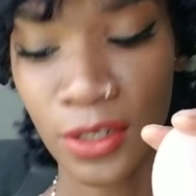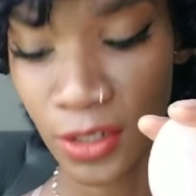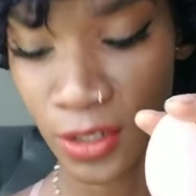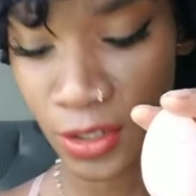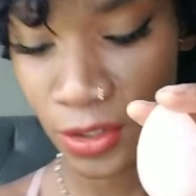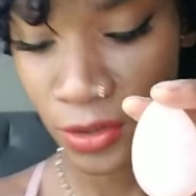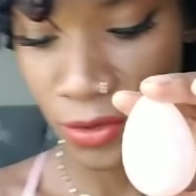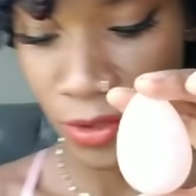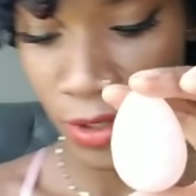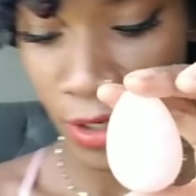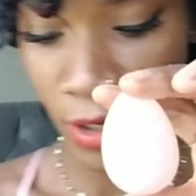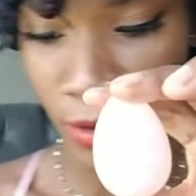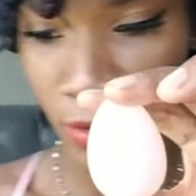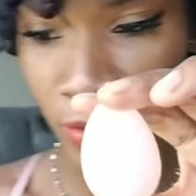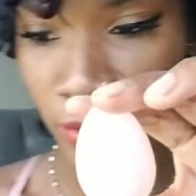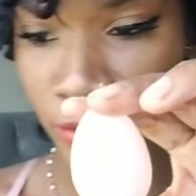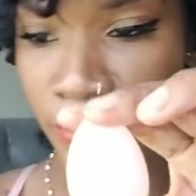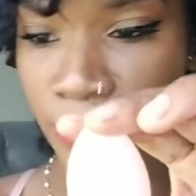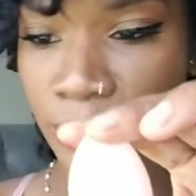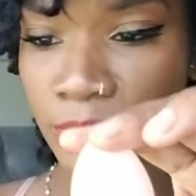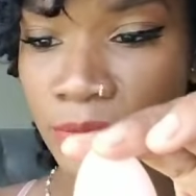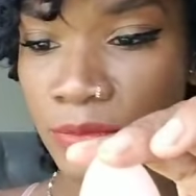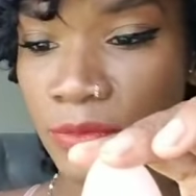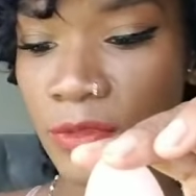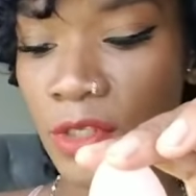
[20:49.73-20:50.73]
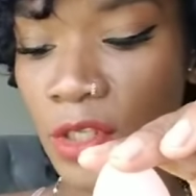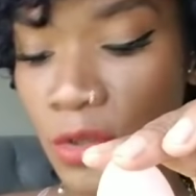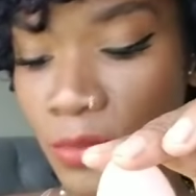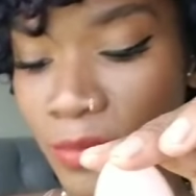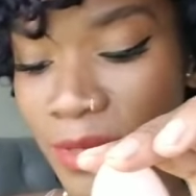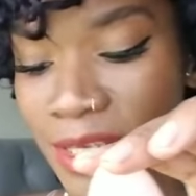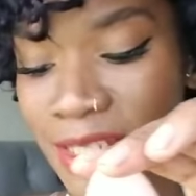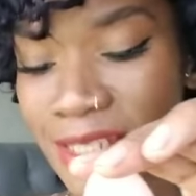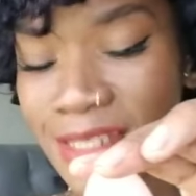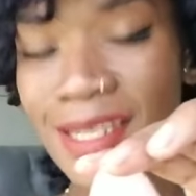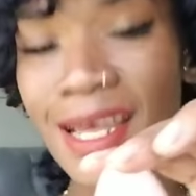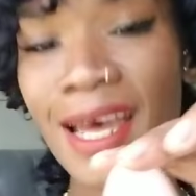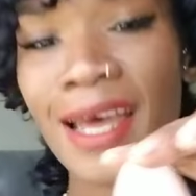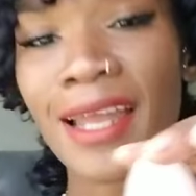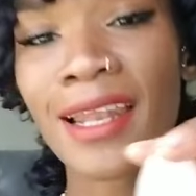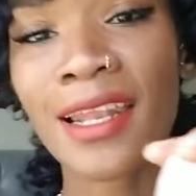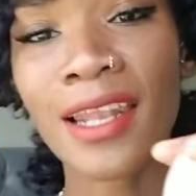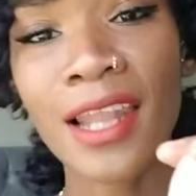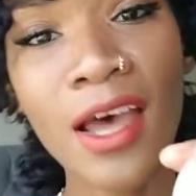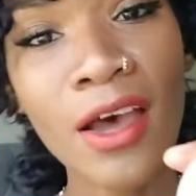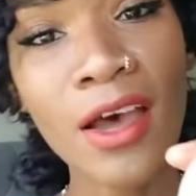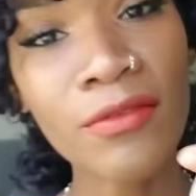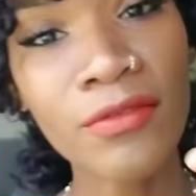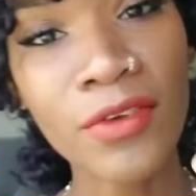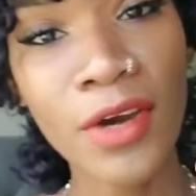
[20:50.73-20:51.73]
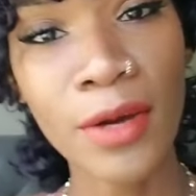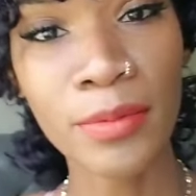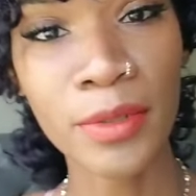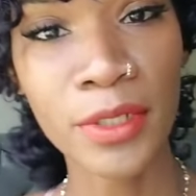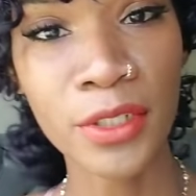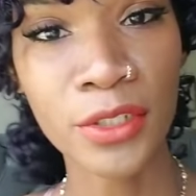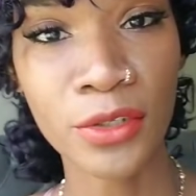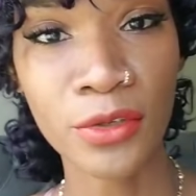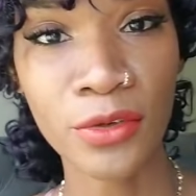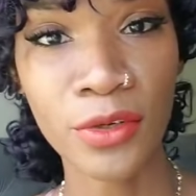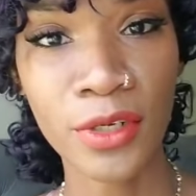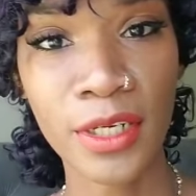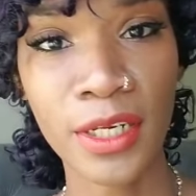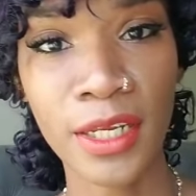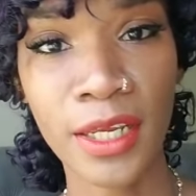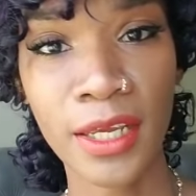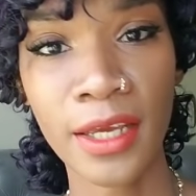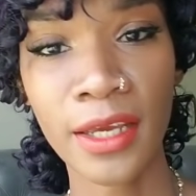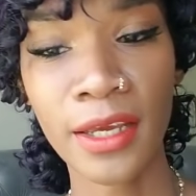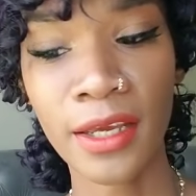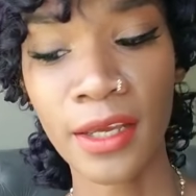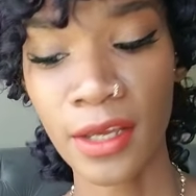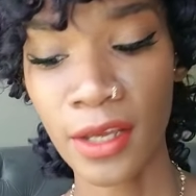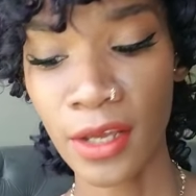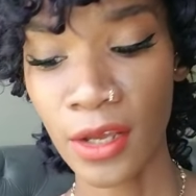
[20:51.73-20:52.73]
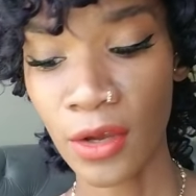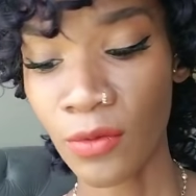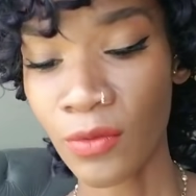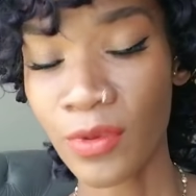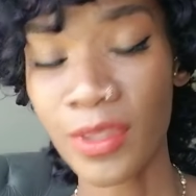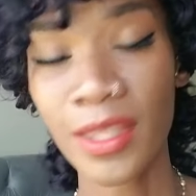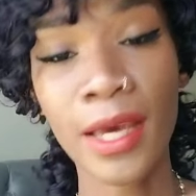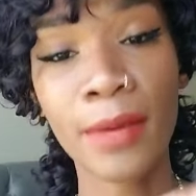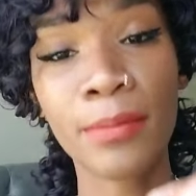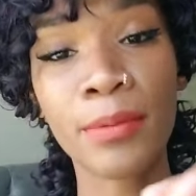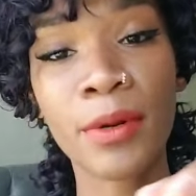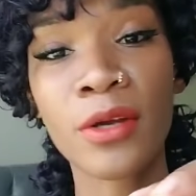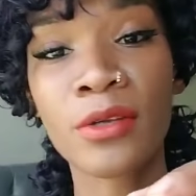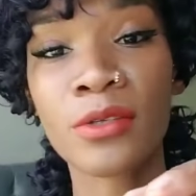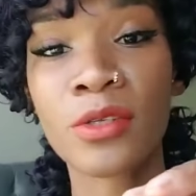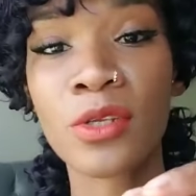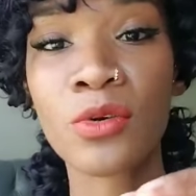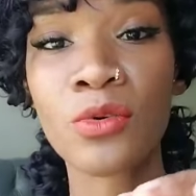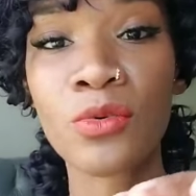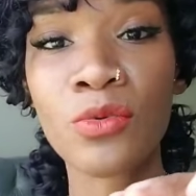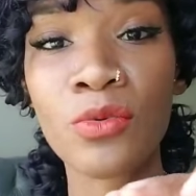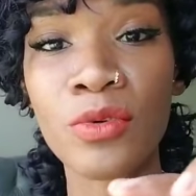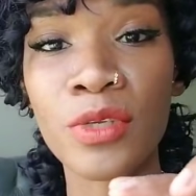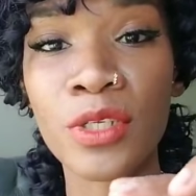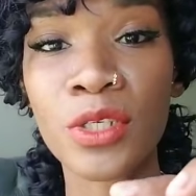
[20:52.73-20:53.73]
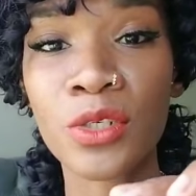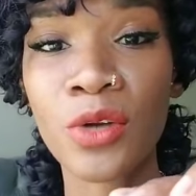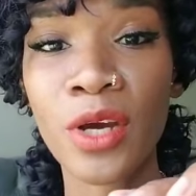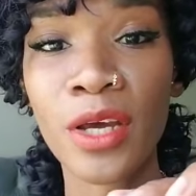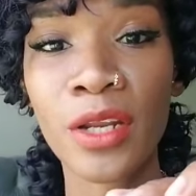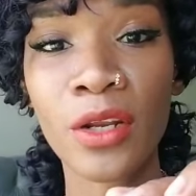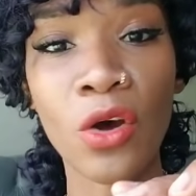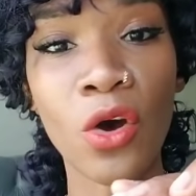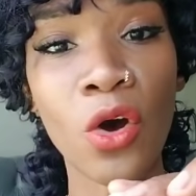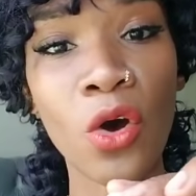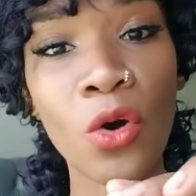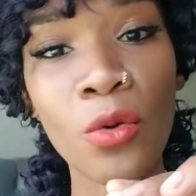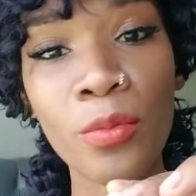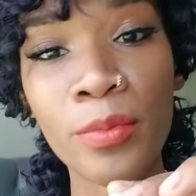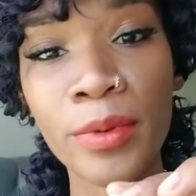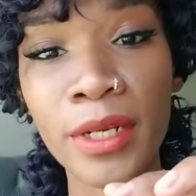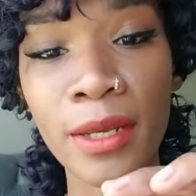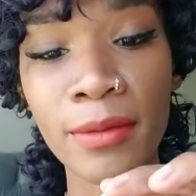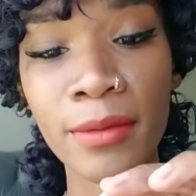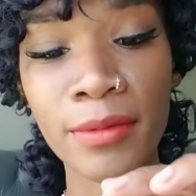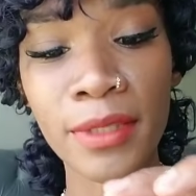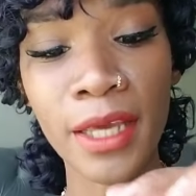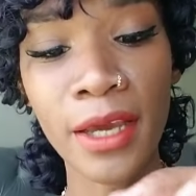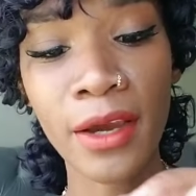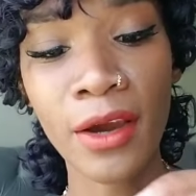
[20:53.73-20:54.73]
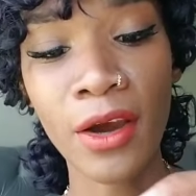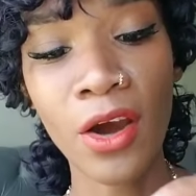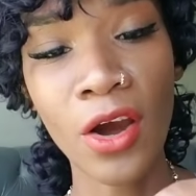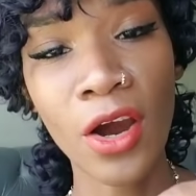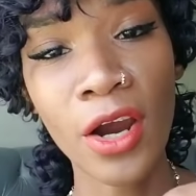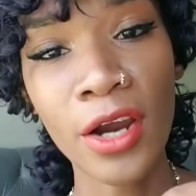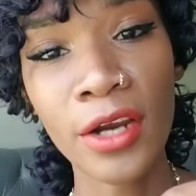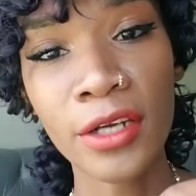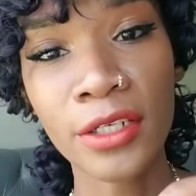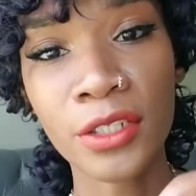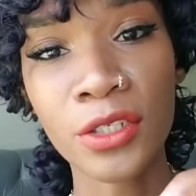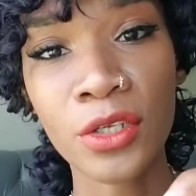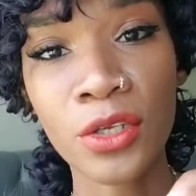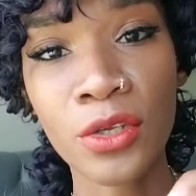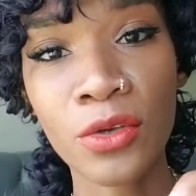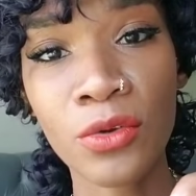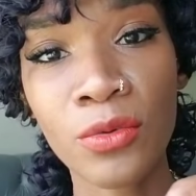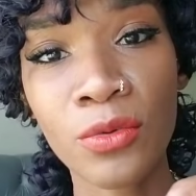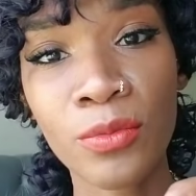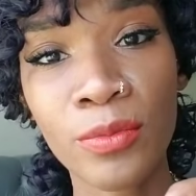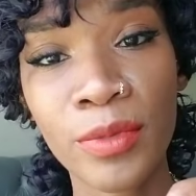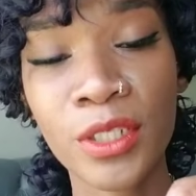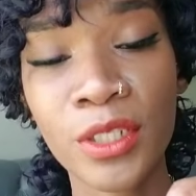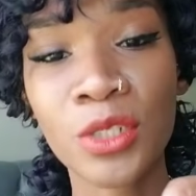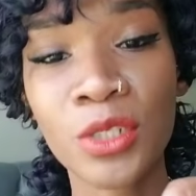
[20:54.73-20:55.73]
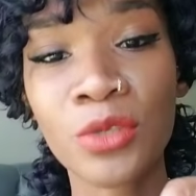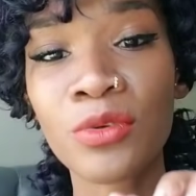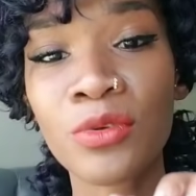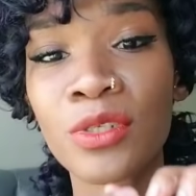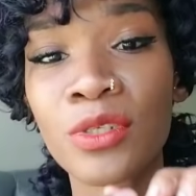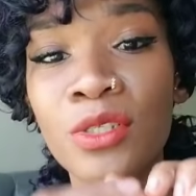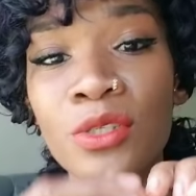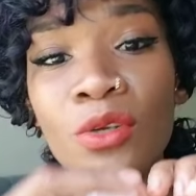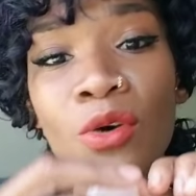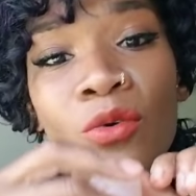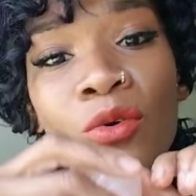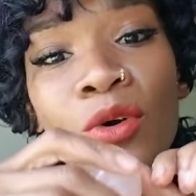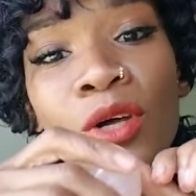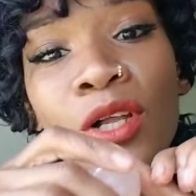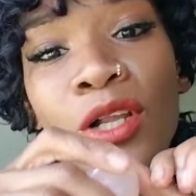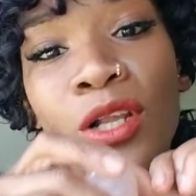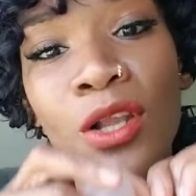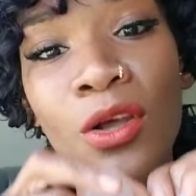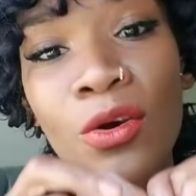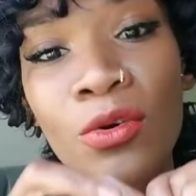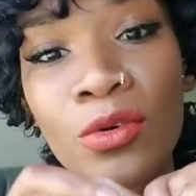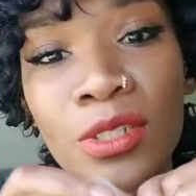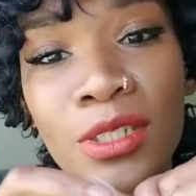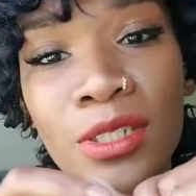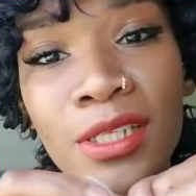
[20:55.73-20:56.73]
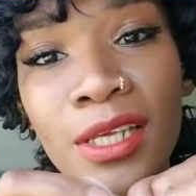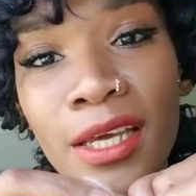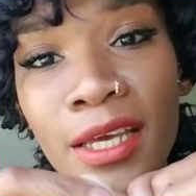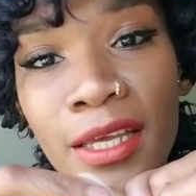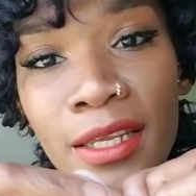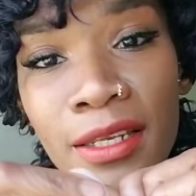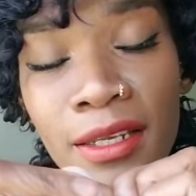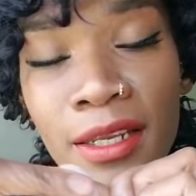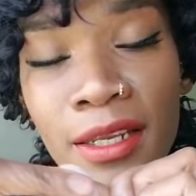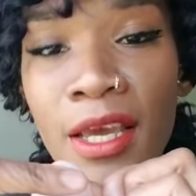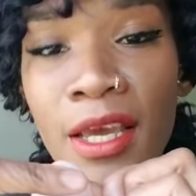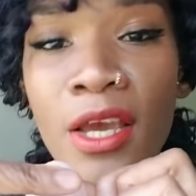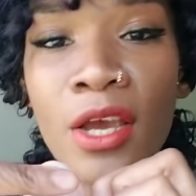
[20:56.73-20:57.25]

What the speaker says: You know, you missed that love opportunity with that person who was trying to open up their heart to you, but you were so closed in.